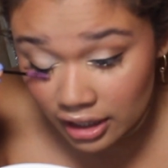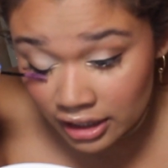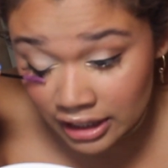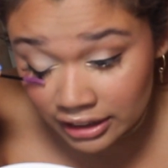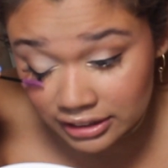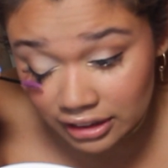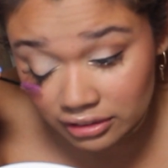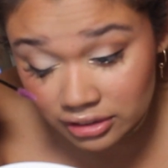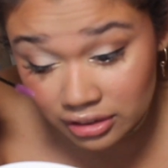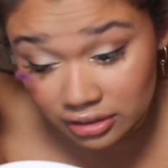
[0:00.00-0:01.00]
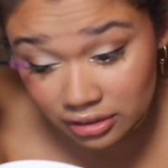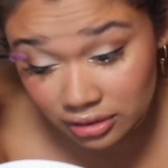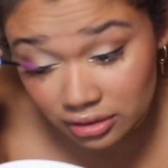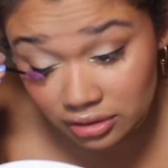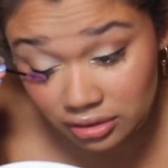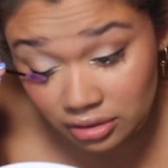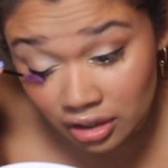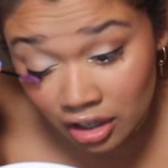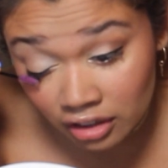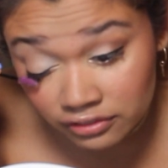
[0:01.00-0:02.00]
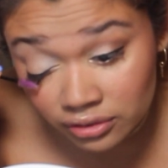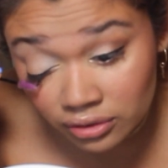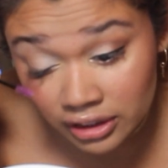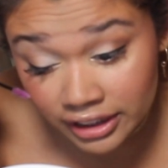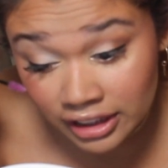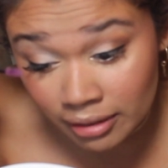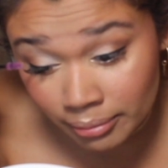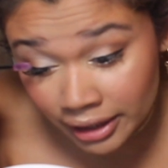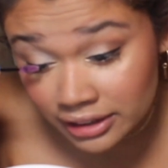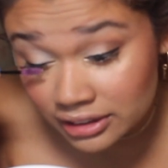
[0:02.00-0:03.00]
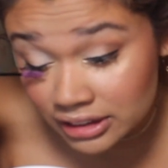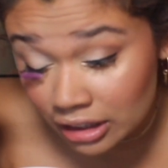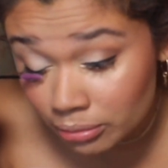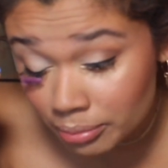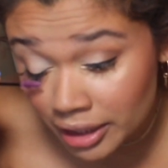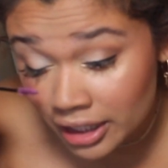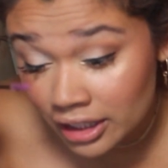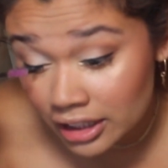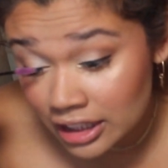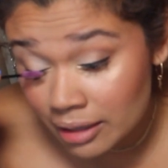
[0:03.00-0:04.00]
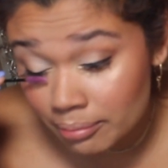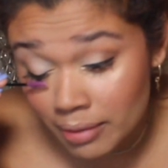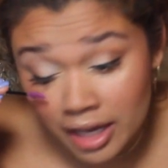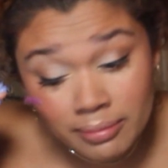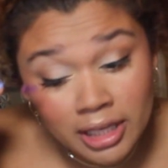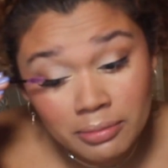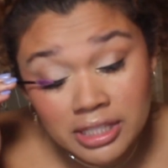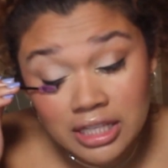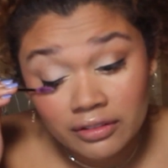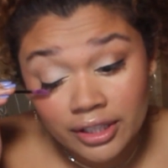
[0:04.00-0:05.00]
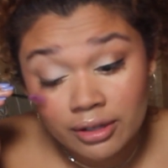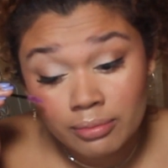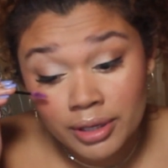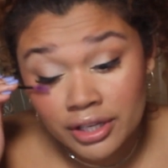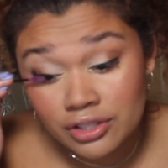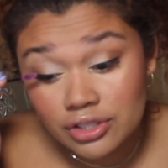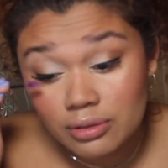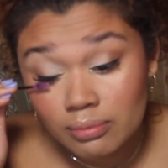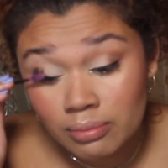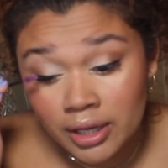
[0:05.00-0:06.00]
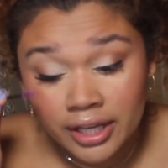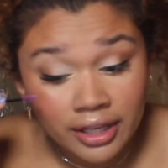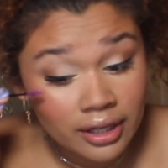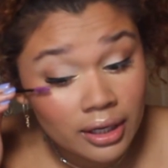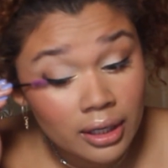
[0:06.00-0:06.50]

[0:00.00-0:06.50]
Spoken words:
And that sounds awful, like that might sound mean and that might make me sound like a bitch, but